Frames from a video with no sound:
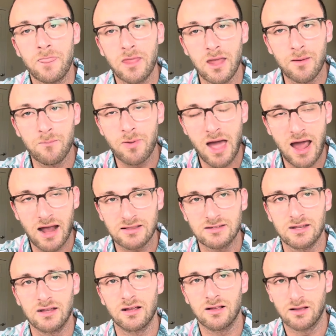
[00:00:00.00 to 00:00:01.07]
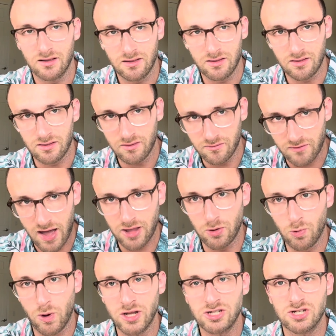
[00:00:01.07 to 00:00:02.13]
impacting
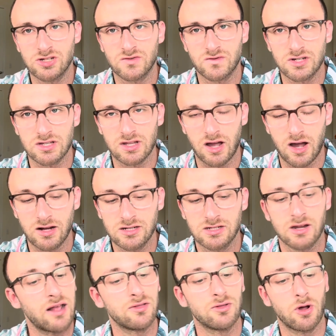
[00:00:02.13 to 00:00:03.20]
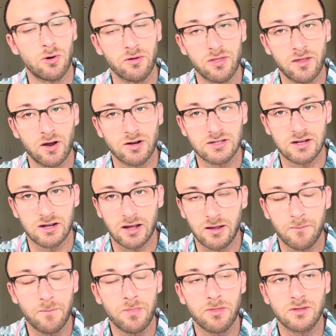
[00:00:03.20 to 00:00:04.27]
valuations for stocks and lower than they are today,
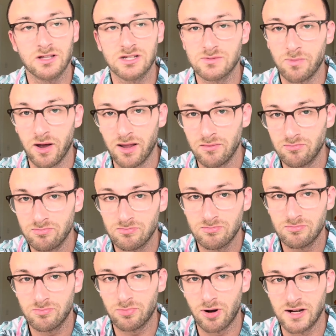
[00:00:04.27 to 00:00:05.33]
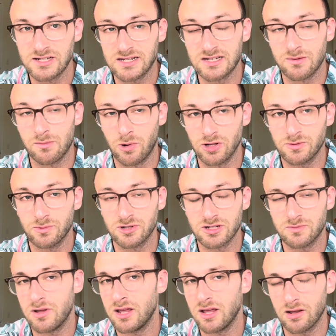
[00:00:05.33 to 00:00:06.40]
despite prices and multiples
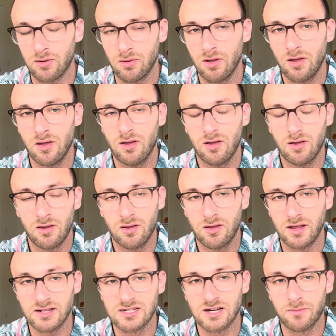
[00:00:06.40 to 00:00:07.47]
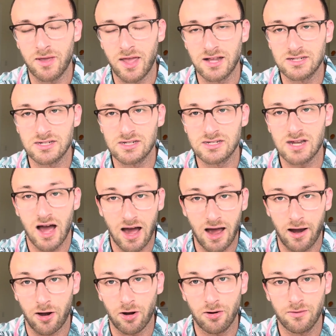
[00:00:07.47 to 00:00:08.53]
being in some cases
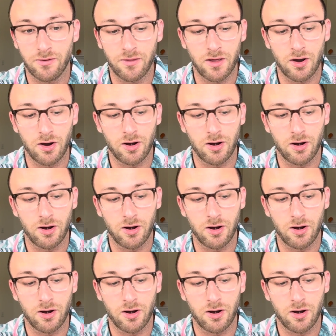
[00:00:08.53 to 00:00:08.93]
higher than they